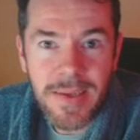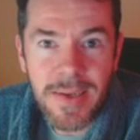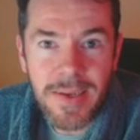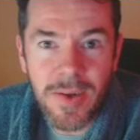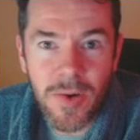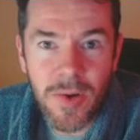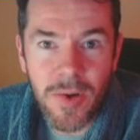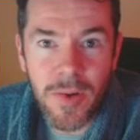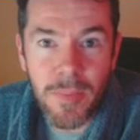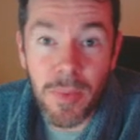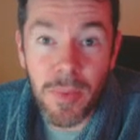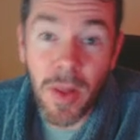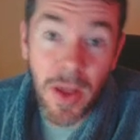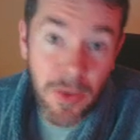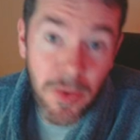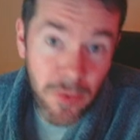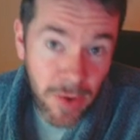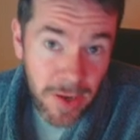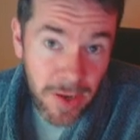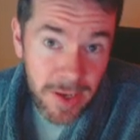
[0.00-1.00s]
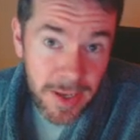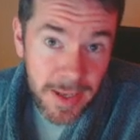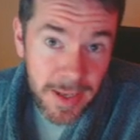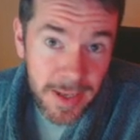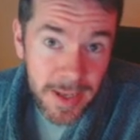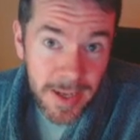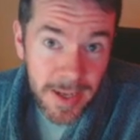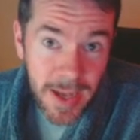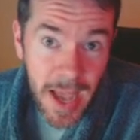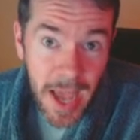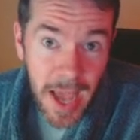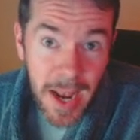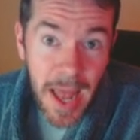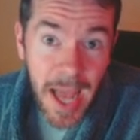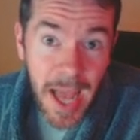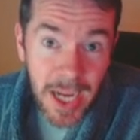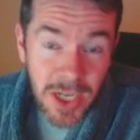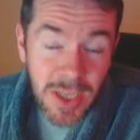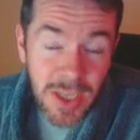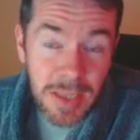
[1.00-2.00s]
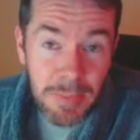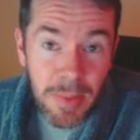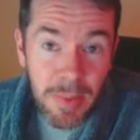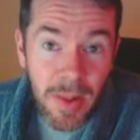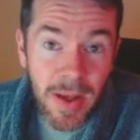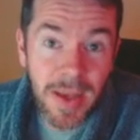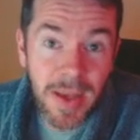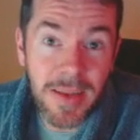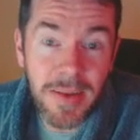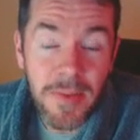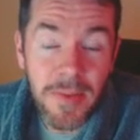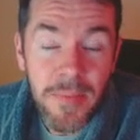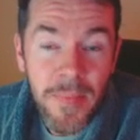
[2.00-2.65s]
You know, blind drunk and actually blind.